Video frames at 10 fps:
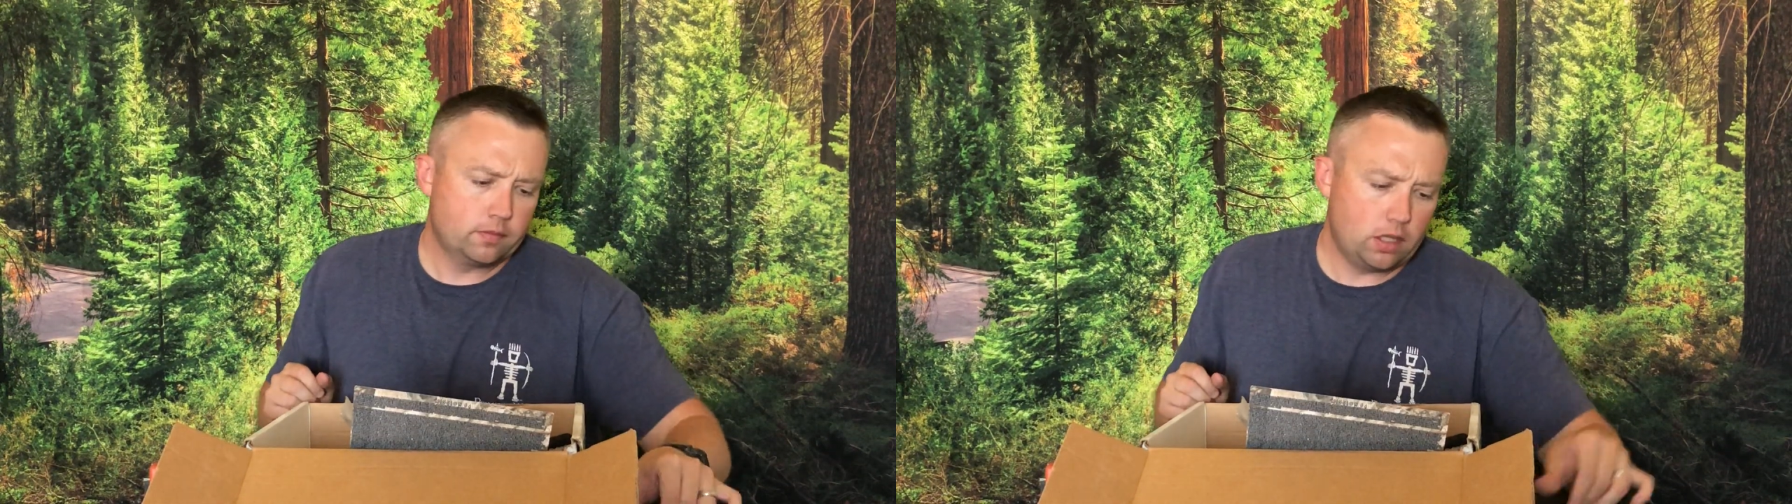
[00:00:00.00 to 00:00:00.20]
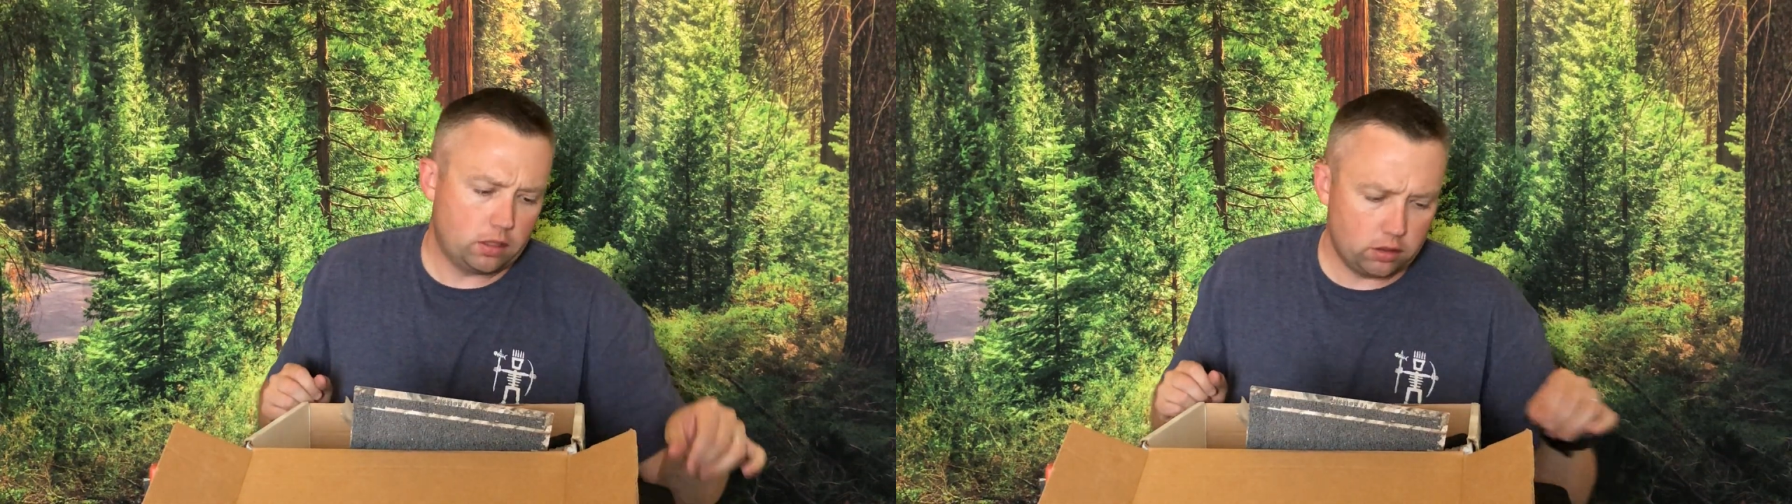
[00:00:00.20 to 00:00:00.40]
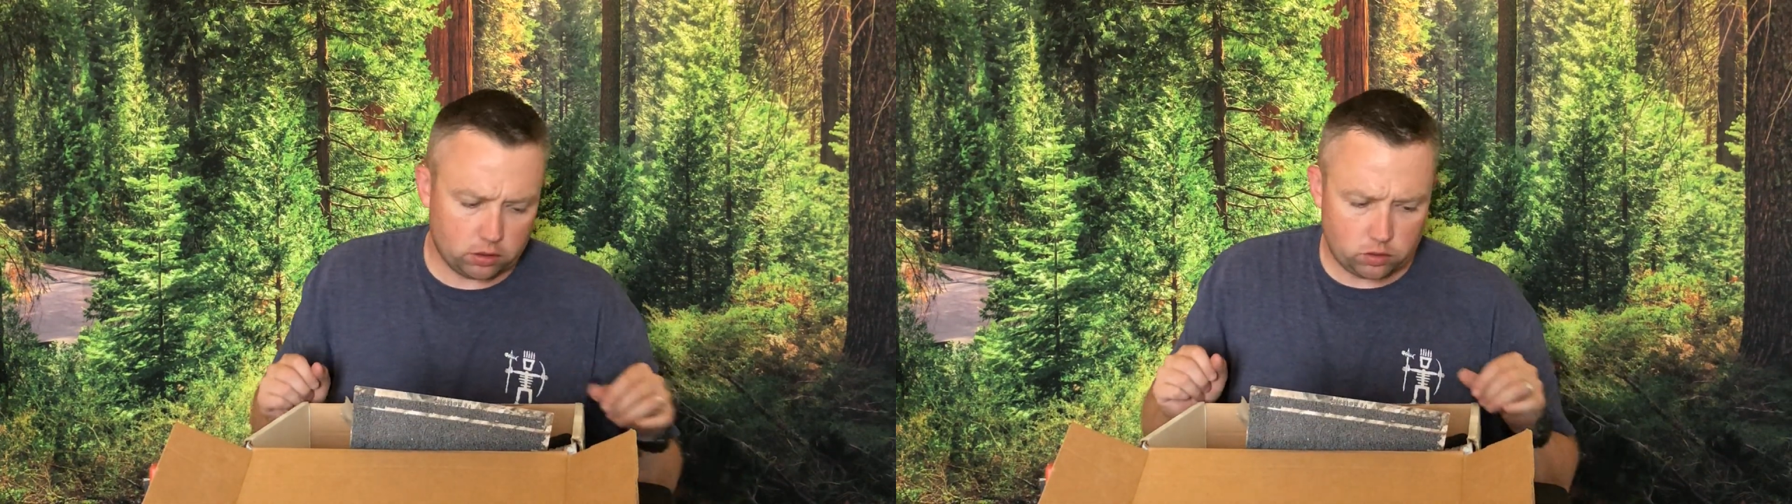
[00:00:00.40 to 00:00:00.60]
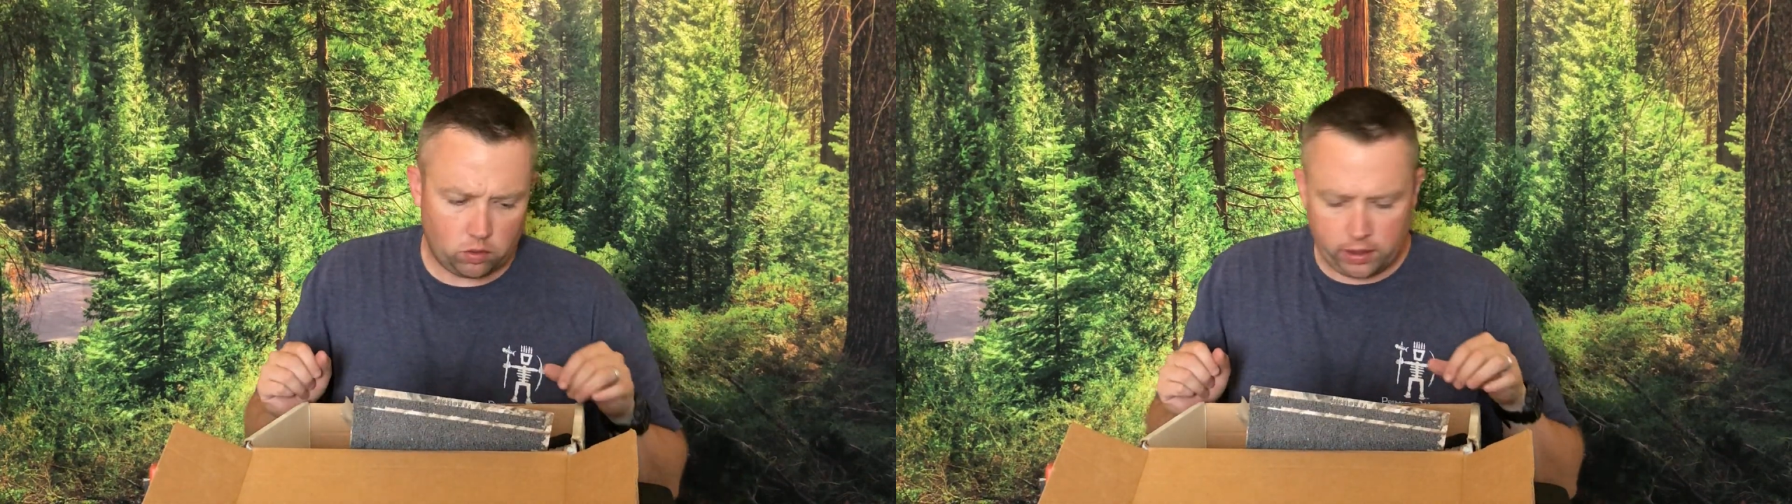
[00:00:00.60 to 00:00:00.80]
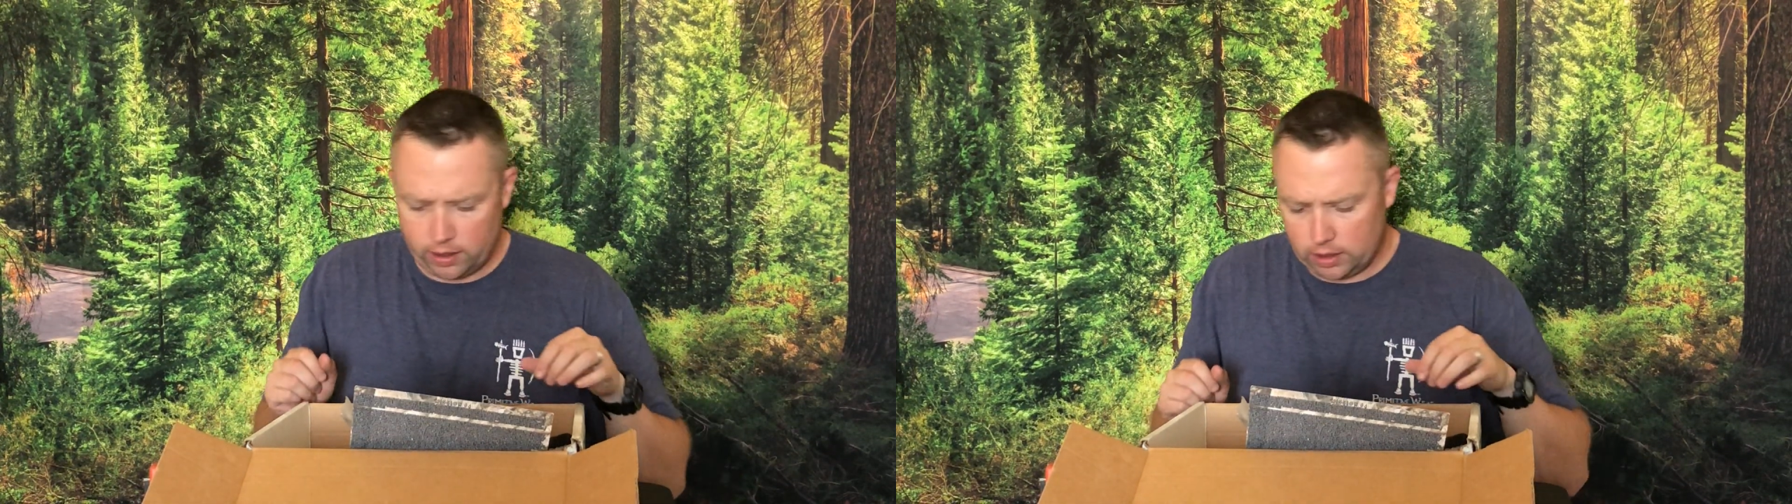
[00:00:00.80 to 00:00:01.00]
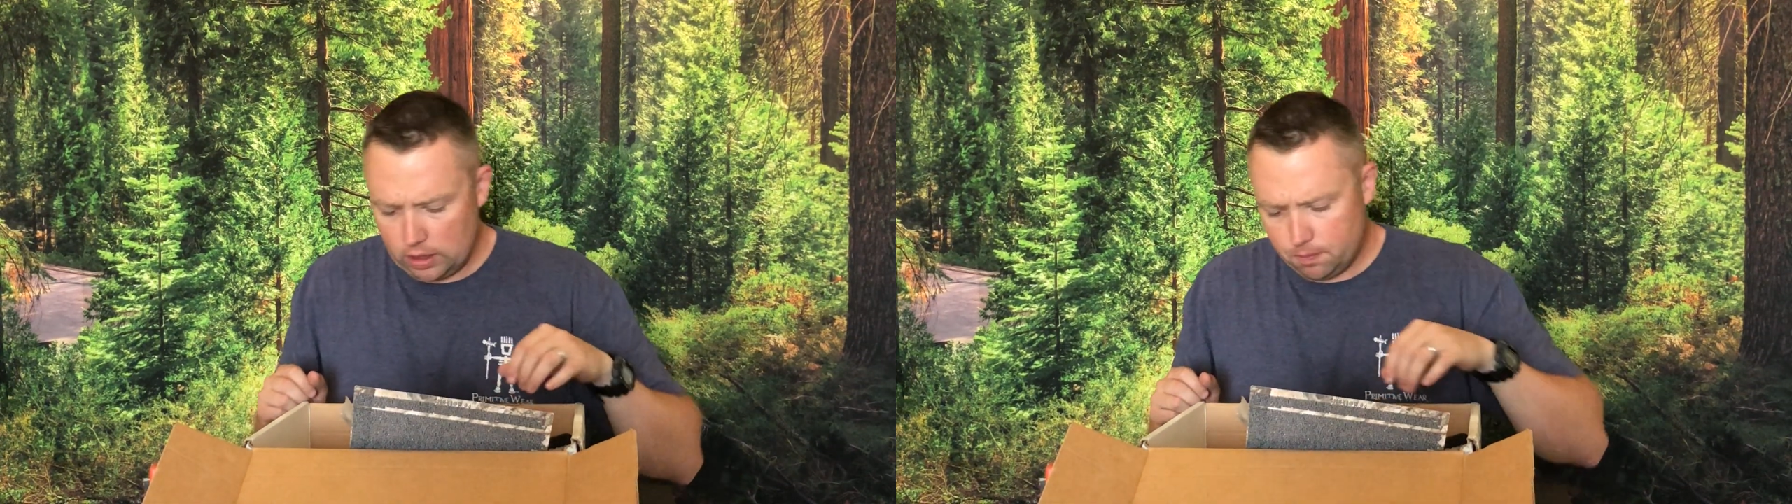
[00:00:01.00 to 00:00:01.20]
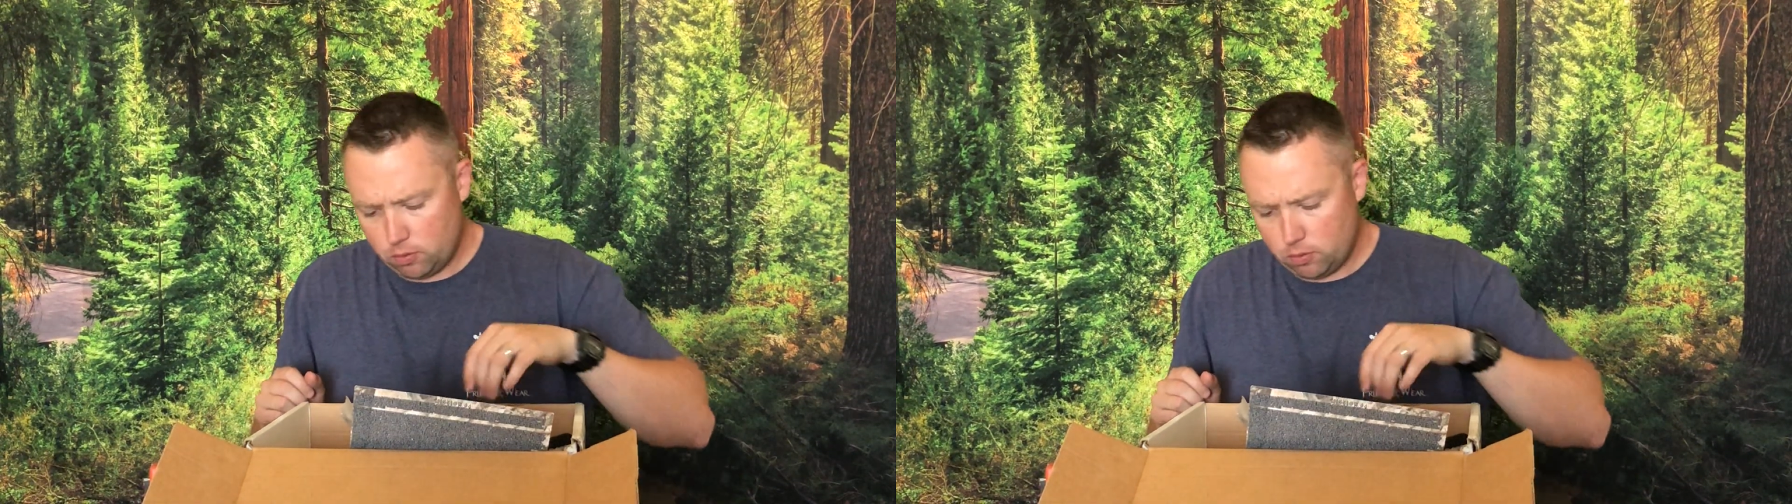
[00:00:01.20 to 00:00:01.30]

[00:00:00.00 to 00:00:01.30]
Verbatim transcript: Another little toy to keep